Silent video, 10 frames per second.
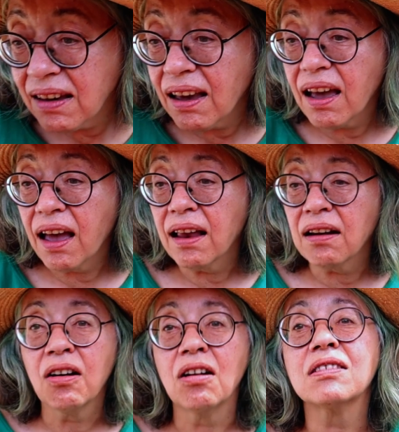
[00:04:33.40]

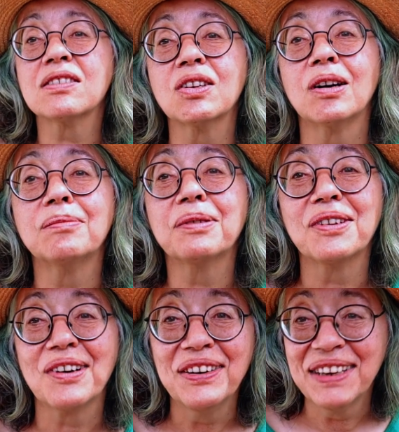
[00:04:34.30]
cannot stop
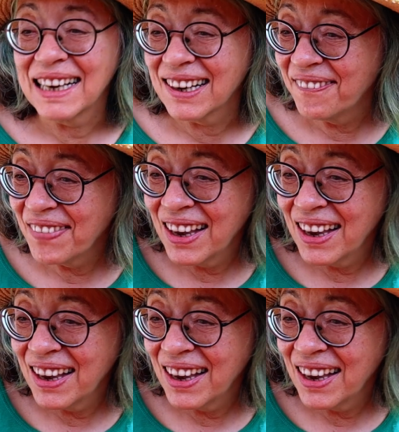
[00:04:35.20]
growing.